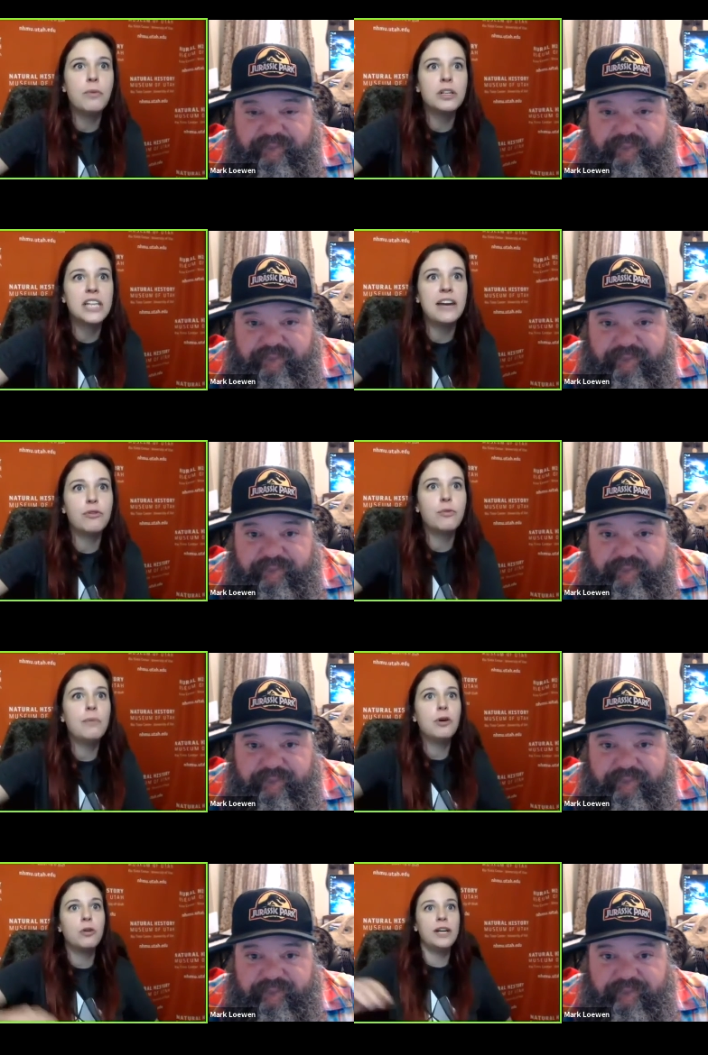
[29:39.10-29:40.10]
Speaker 1: more time for
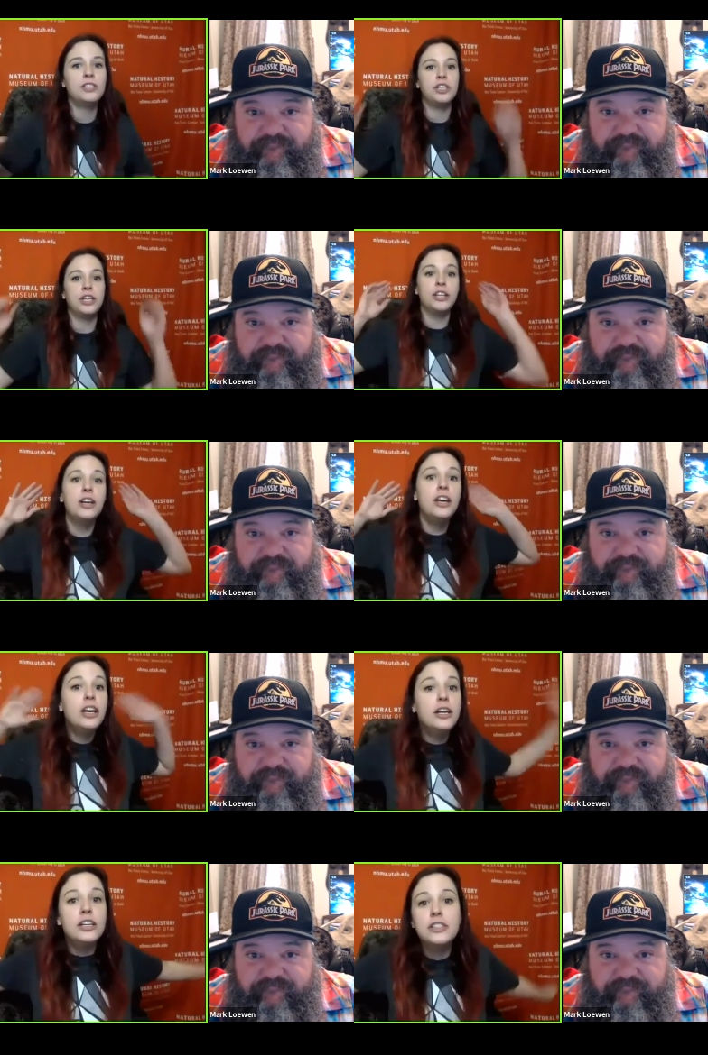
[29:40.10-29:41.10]
one more question.
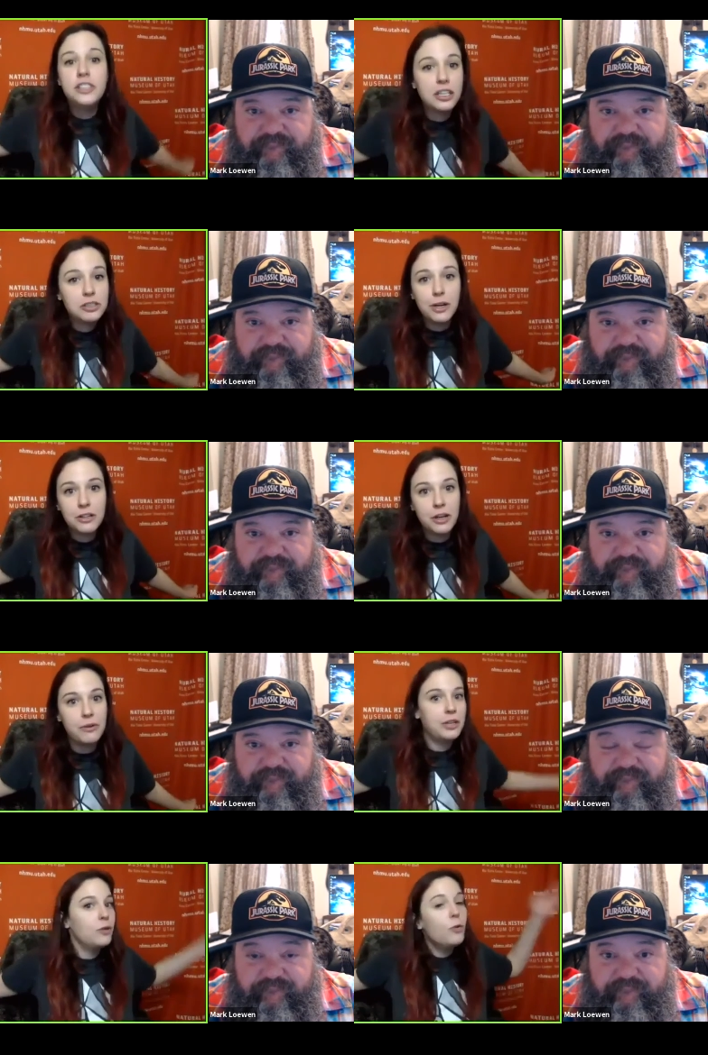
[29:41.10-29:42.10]
Dr. Mark
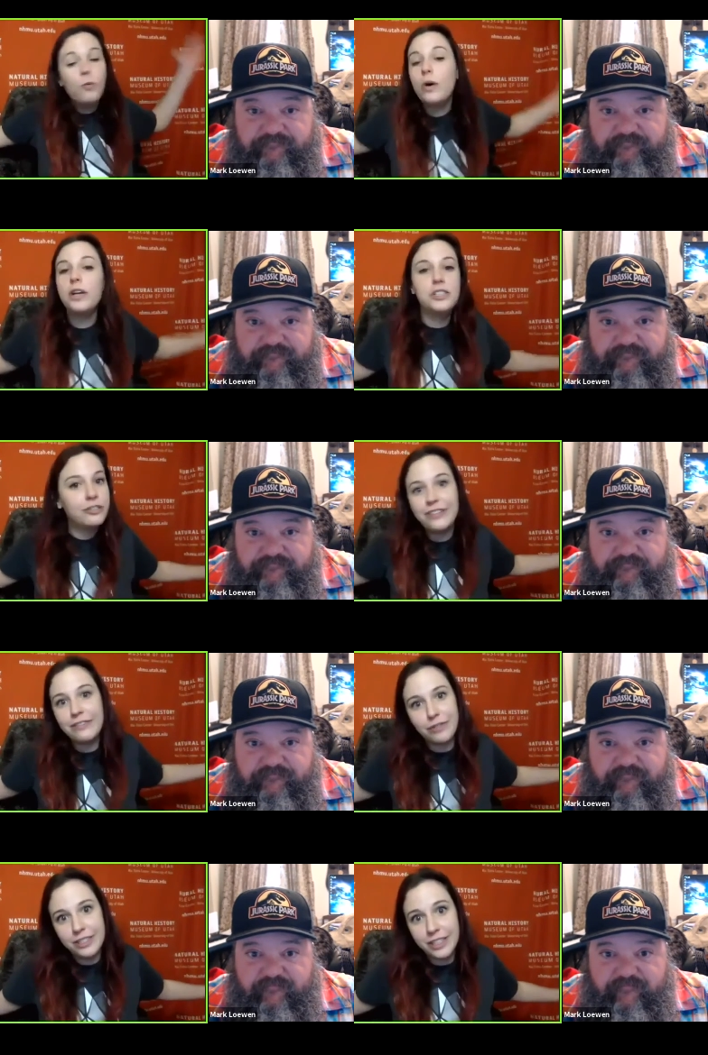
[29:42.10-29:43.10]
Loewen, what is your
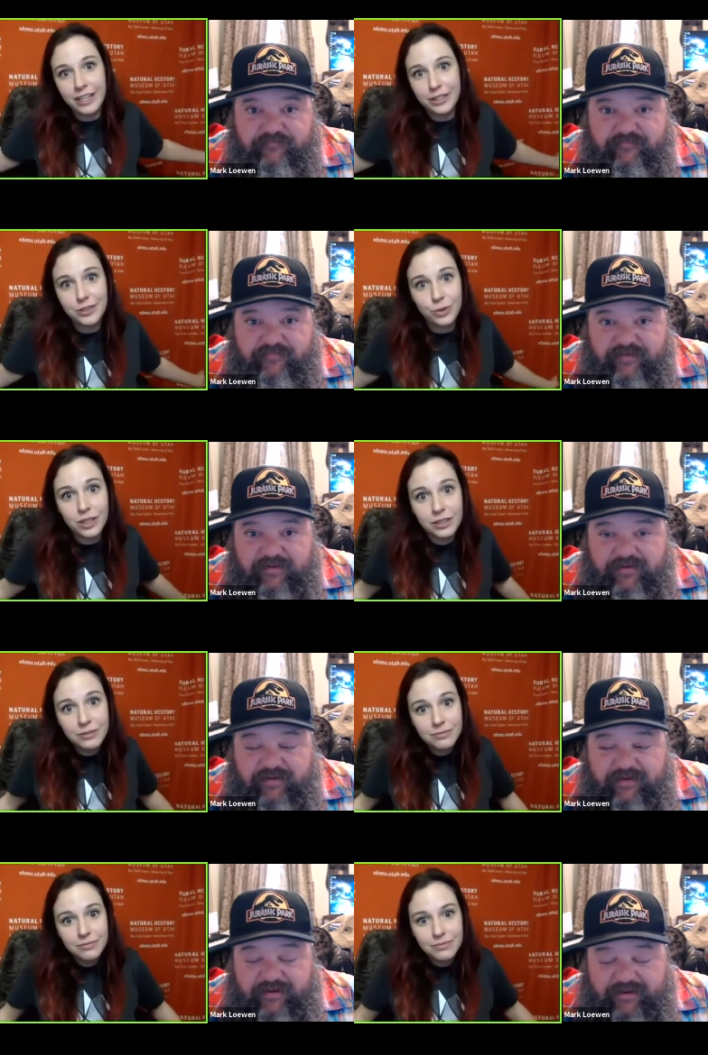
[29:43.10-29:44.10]
favorite dinosaur?
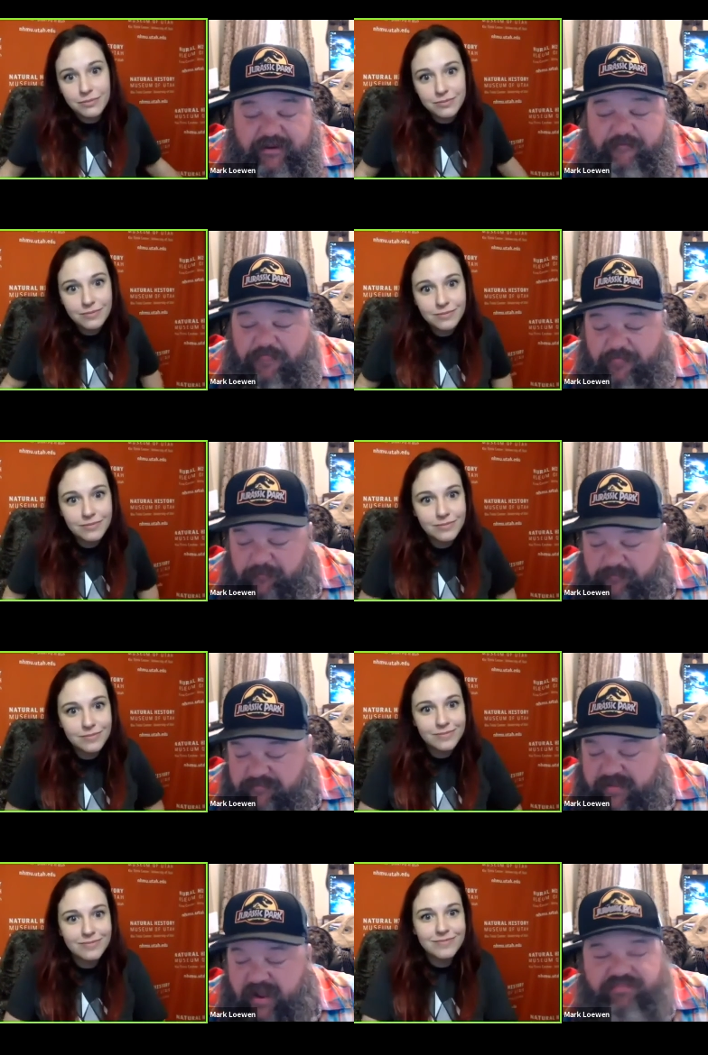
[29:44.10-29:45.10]

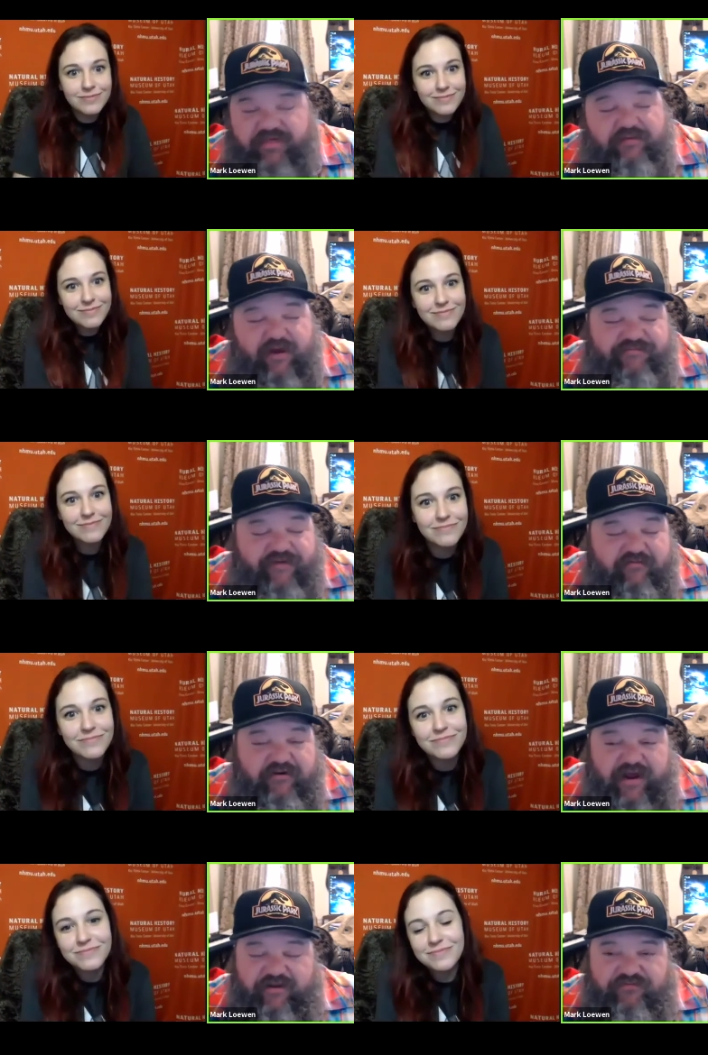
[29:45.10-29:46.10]
Speaker 2: I think my
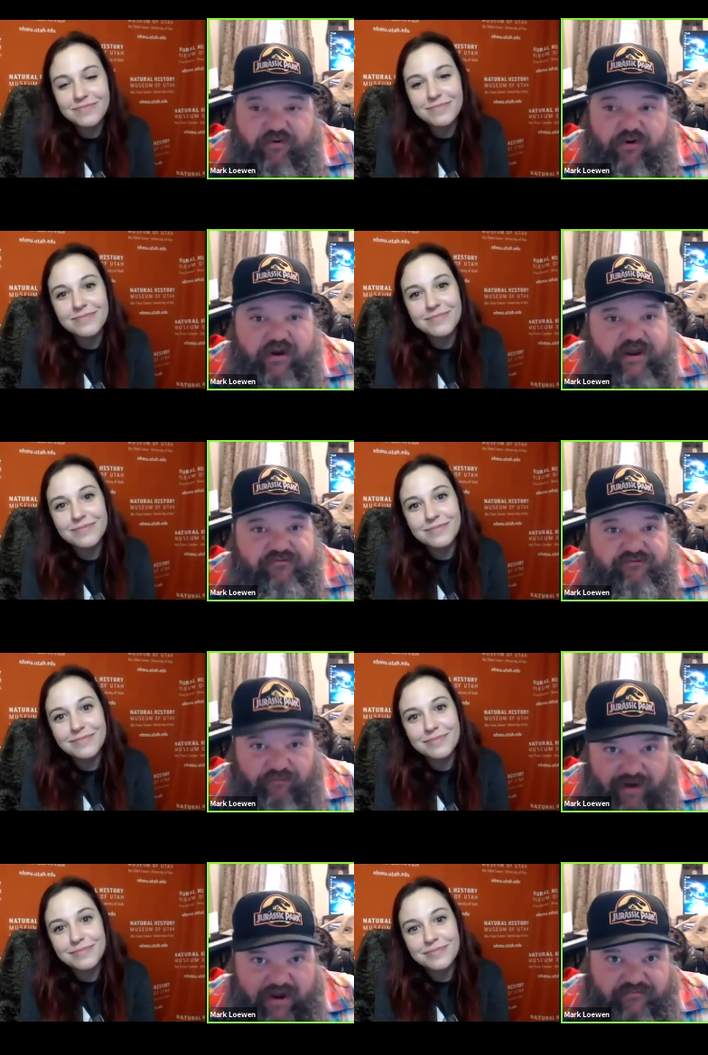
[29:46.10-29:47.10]
favorite dinosaur is
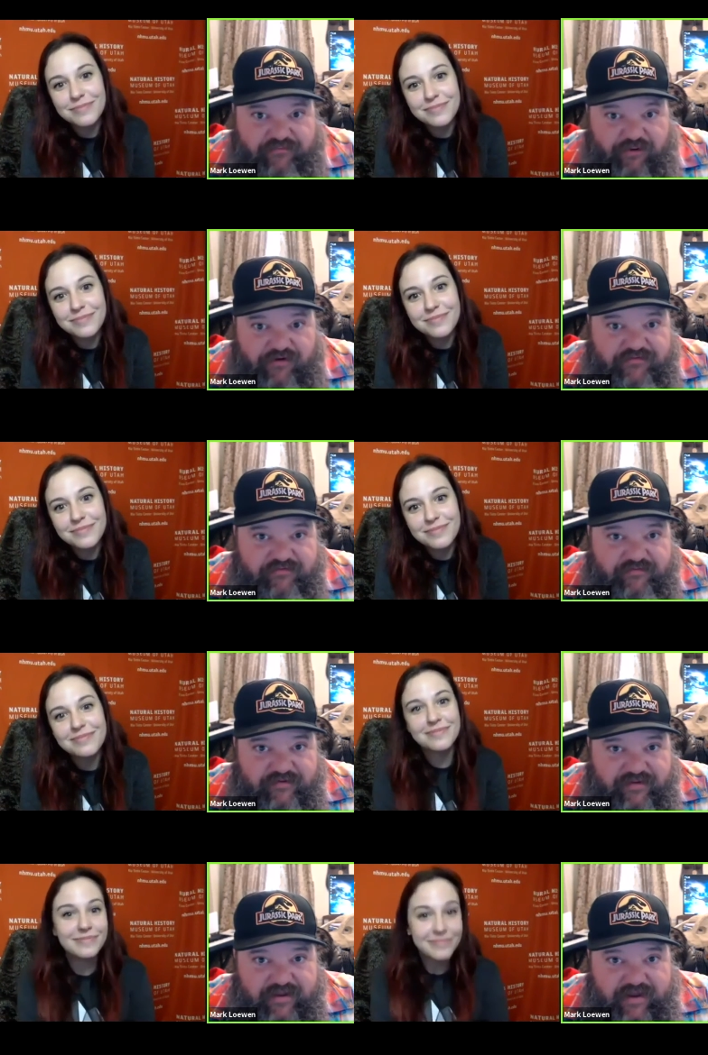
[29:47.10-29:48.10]
Ceratosaurus.
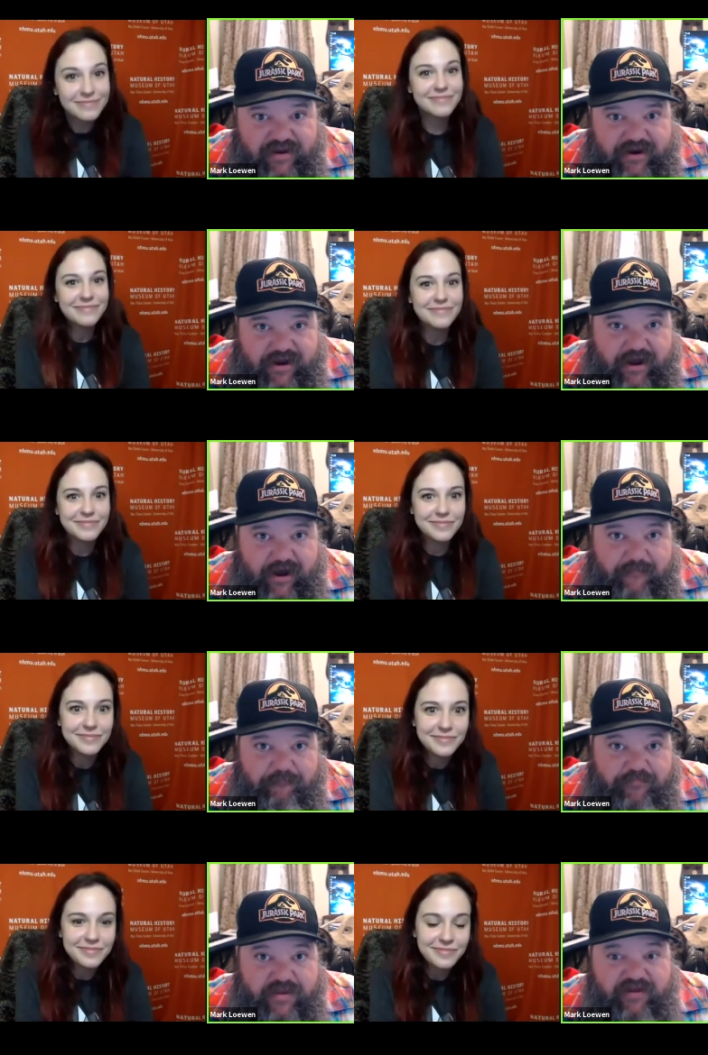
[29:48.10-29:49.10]

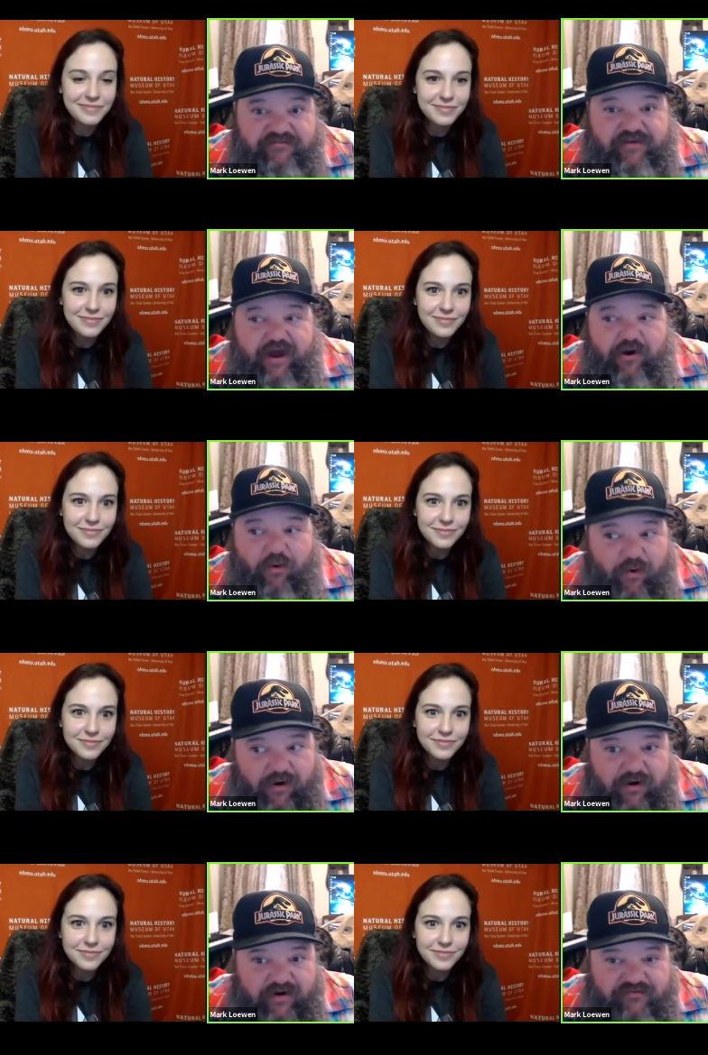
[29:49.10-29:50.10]
Um, he's got a
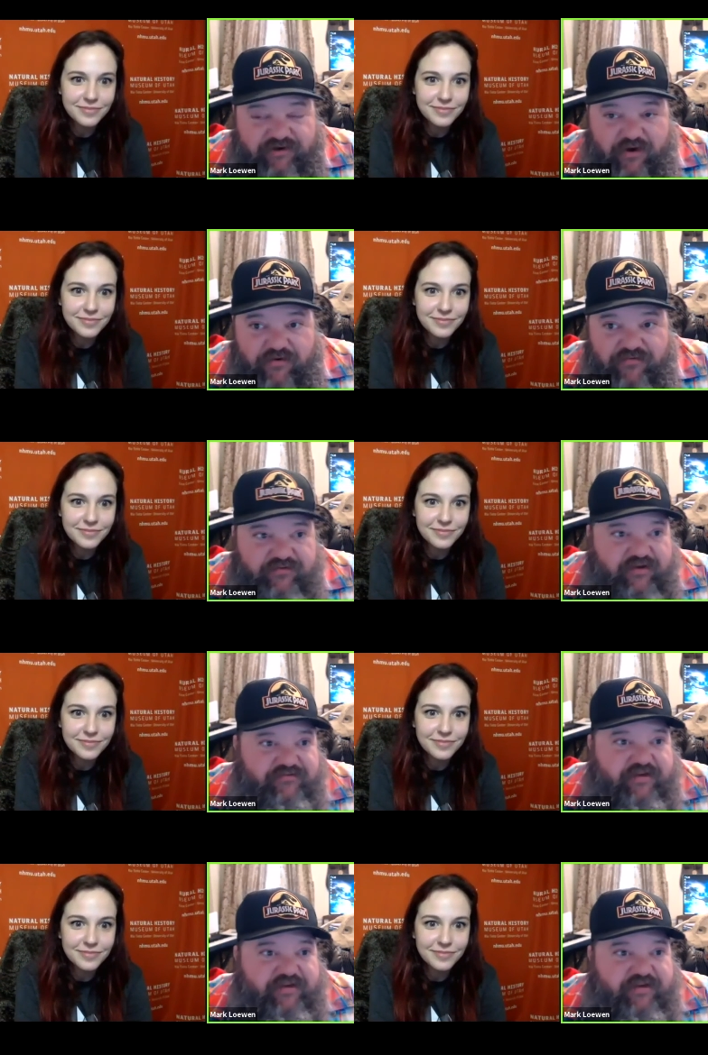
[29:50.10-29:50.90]
horn on his nose. He's